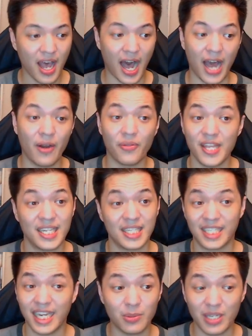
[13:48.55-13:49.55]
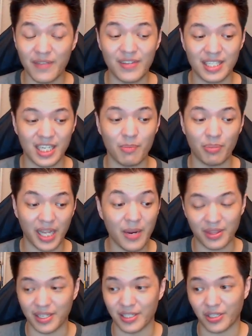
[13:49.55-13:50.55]
I don't think ZIGGS would even see play
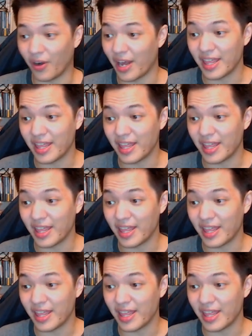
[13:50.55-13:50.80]
with this card.